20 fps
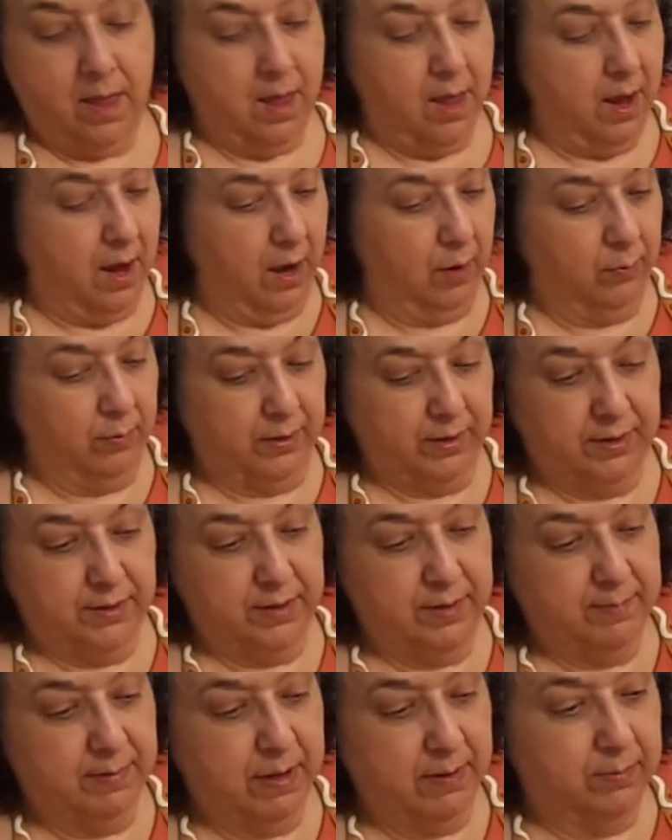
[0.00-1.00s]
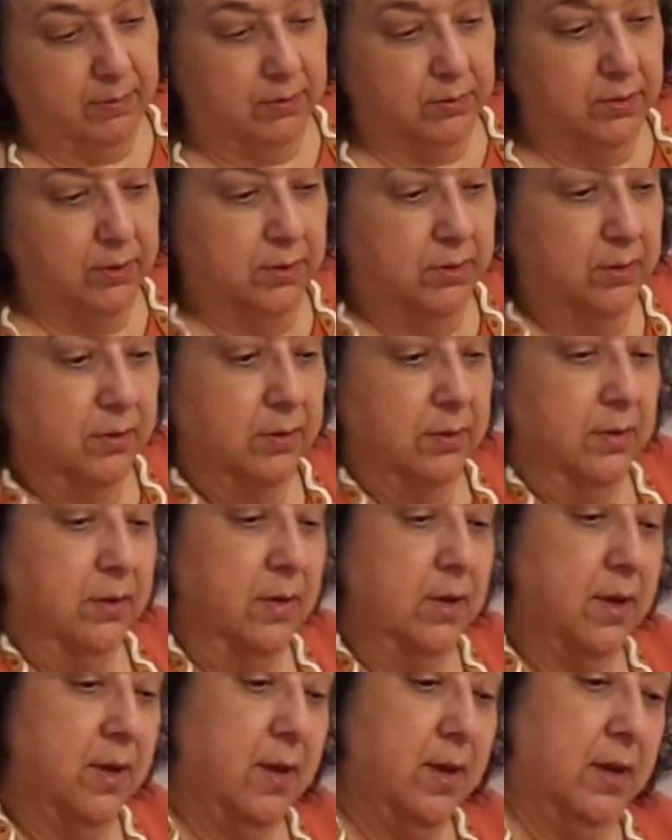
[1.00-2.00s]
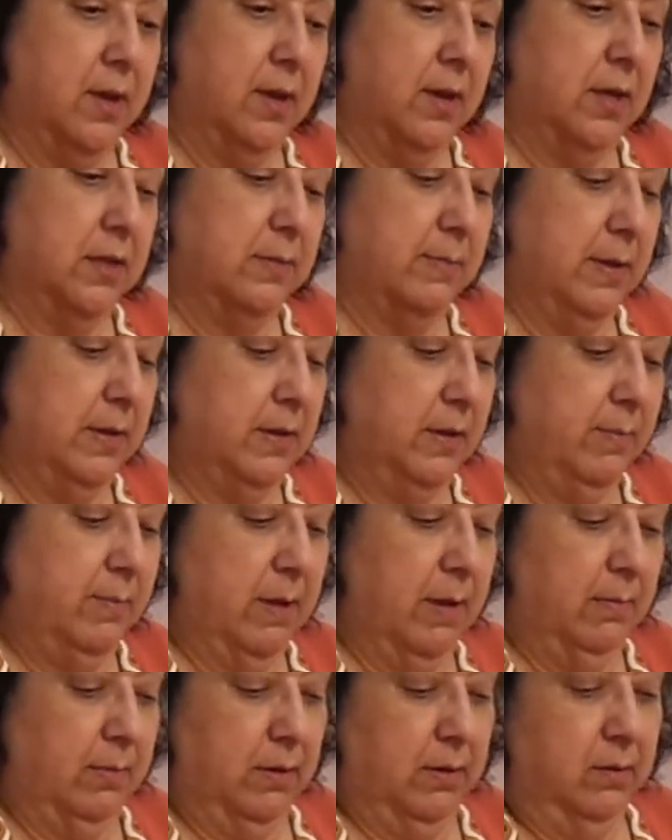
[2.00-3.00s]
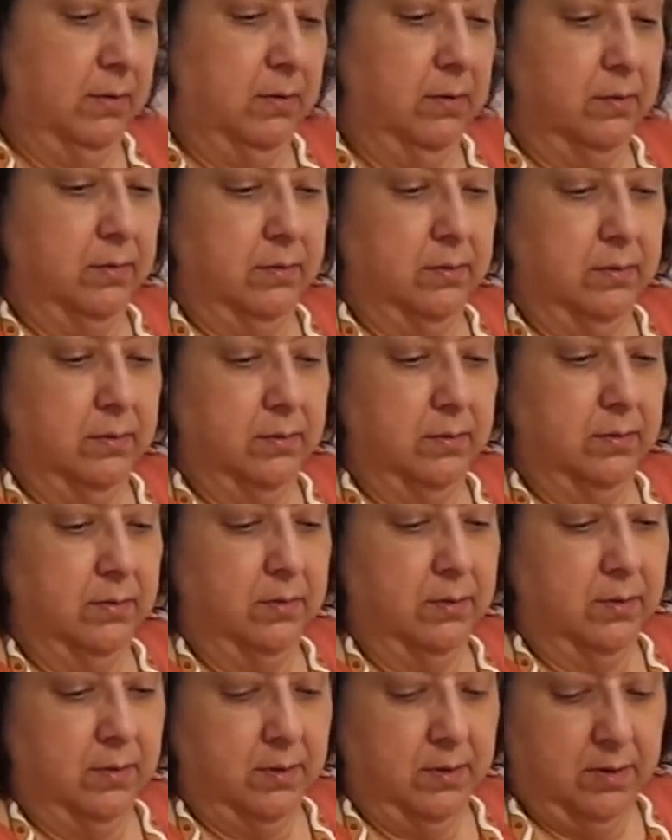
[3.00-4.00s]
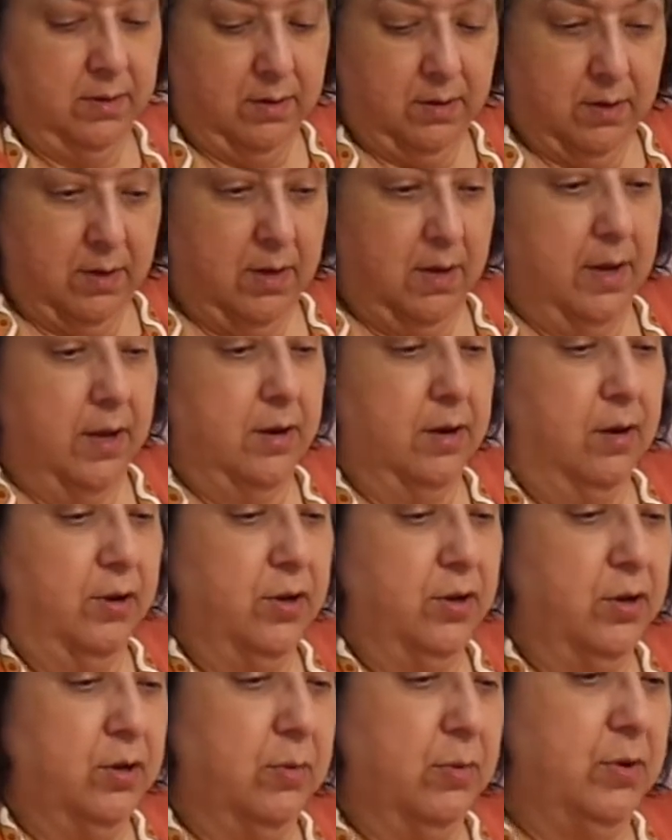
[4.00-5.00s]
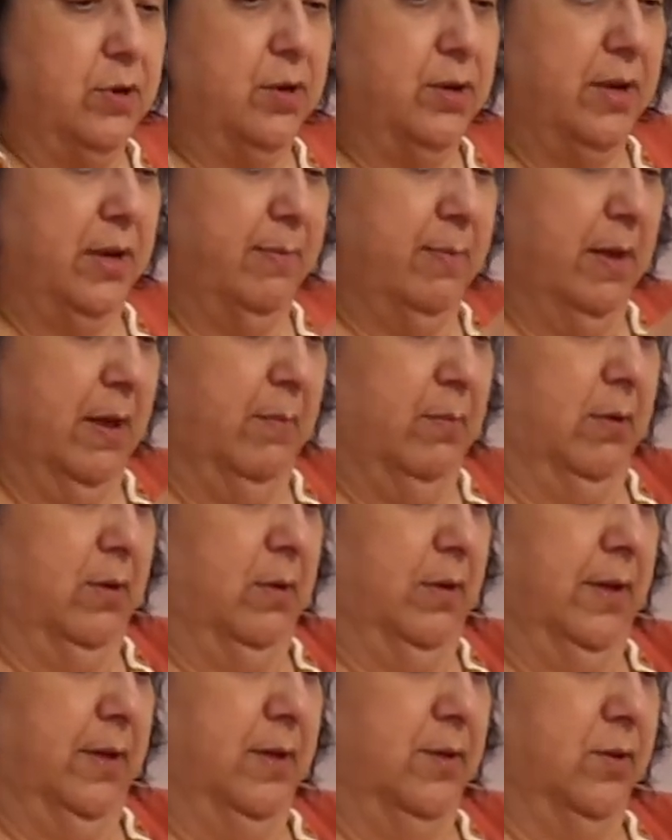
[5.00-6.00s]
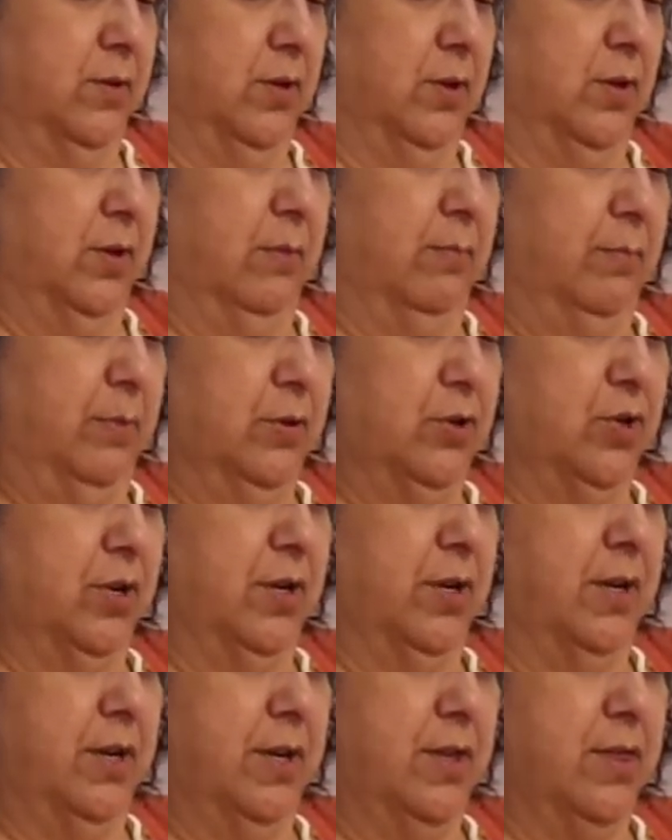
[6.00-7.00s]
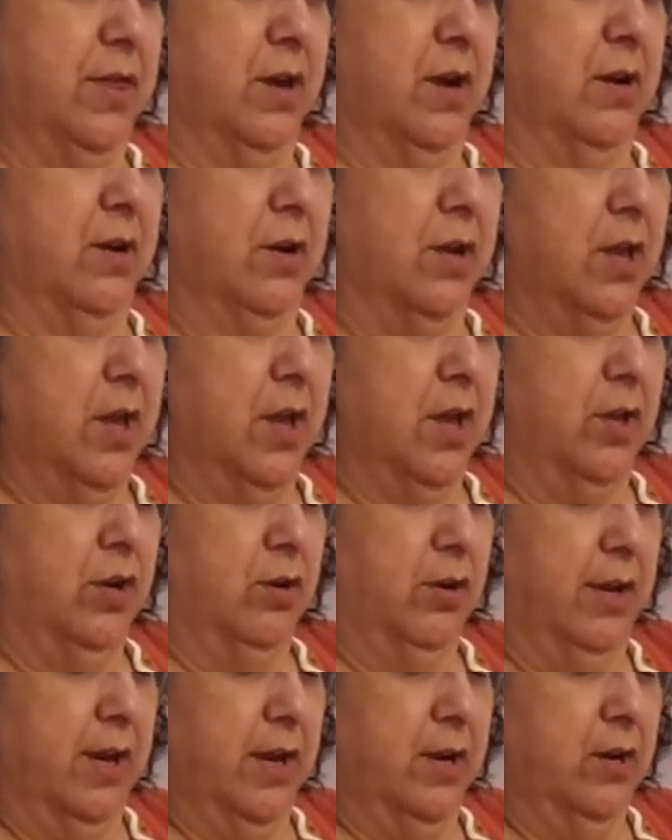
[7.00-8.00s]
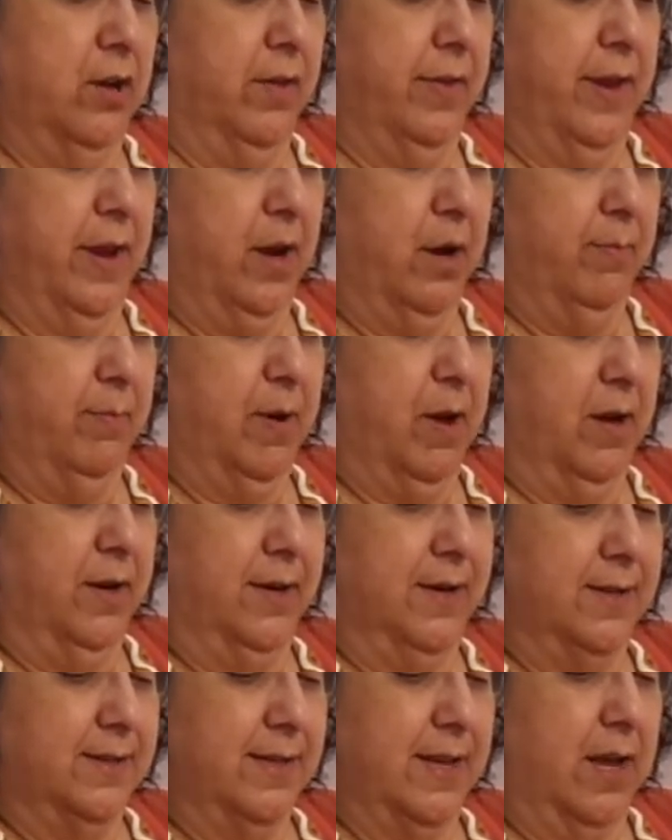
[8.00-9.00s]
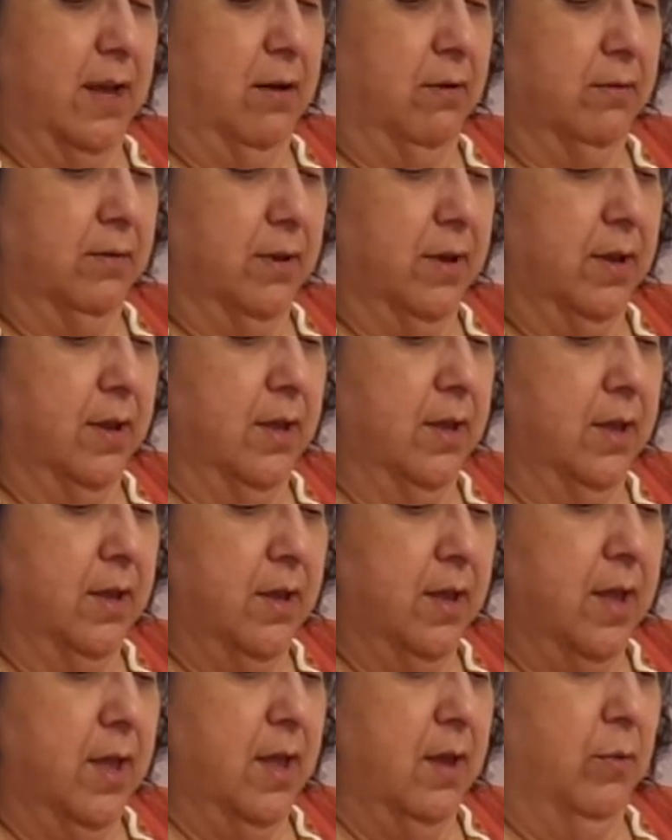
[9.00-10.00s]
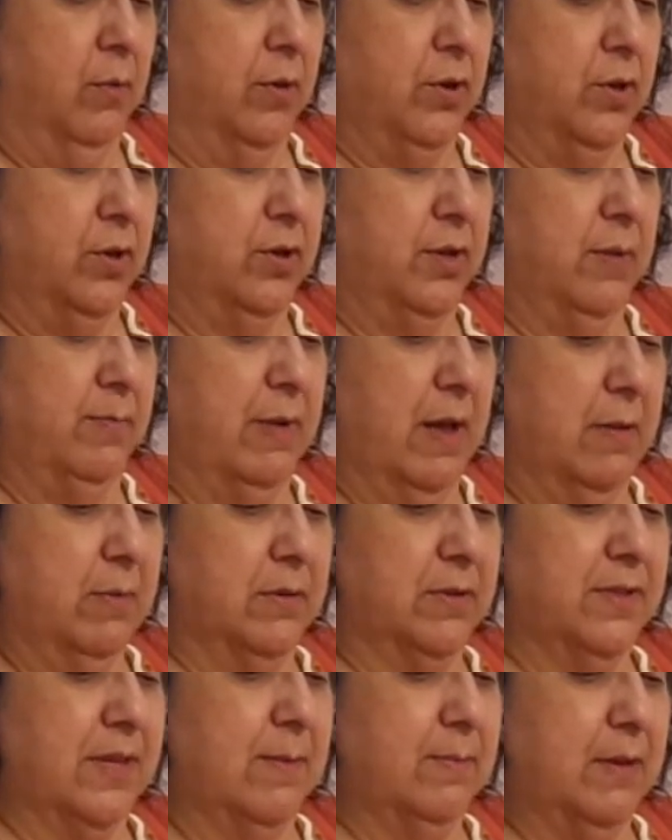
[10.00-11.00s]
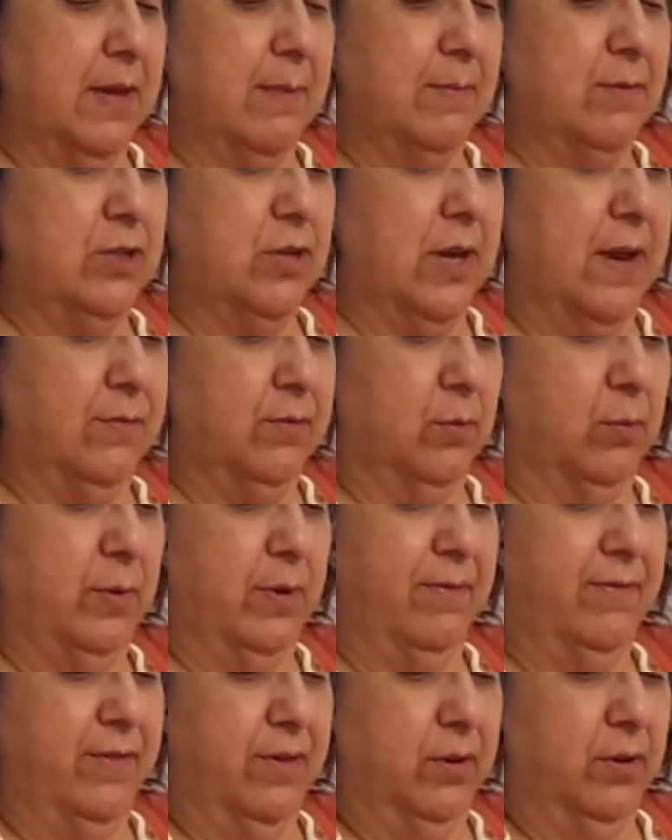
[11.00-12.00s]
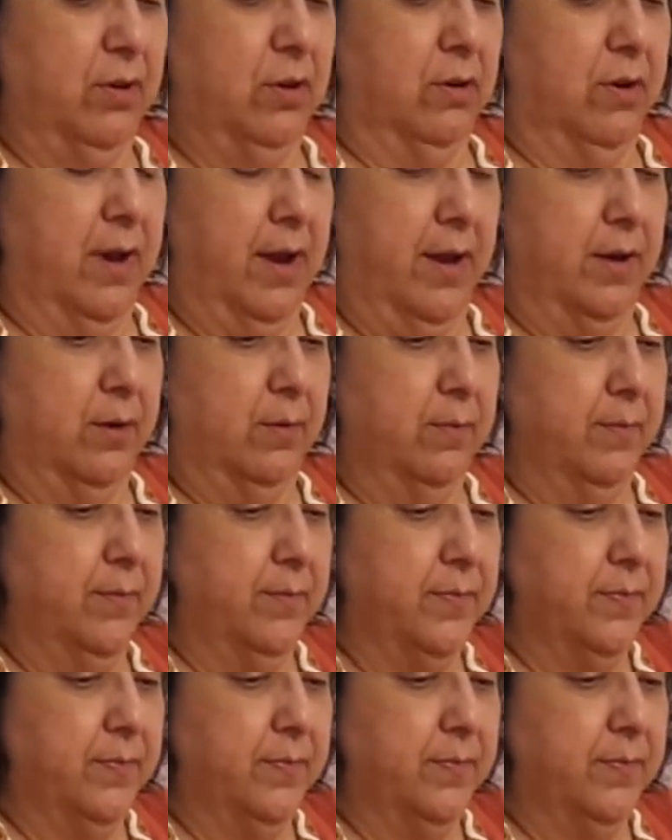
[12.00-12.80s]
I already debubbled. Here's my debubbler. And all you're doing, you debubble, is you're pushing it in there. You're getting all the air pockets out. When you debubble, sometimes you have to refill your item,